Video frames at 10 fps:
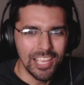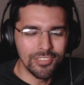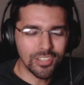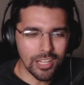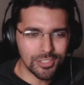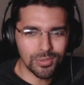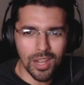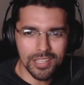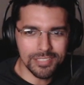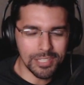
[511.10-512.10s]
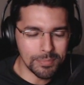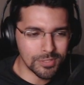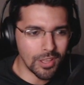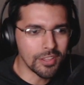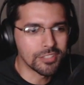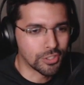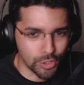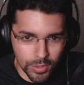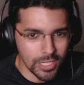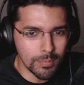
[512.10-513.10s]
If Katsuragi's theme song is a
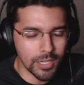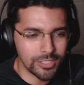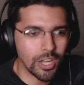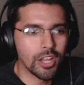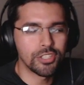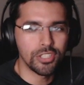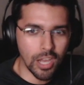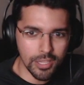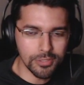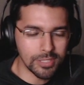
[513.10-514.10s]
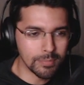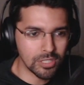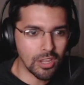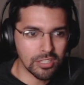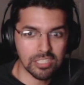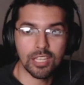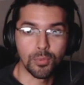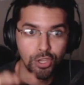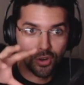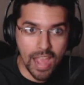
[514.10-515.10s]
training montage, Yagyu's theme song is like
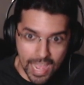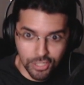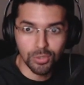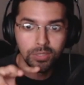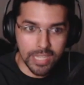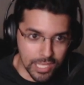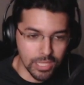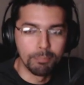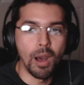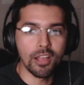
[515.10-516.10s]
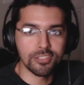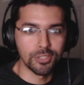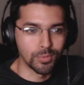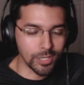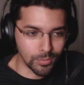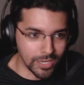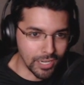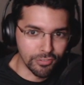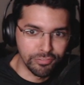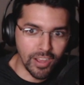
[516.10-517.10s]
when you're actually in the boxing ring
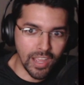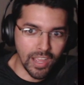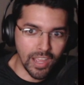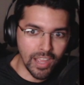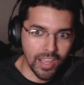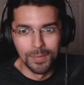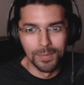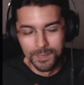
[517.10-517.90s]
ready to fight, you know?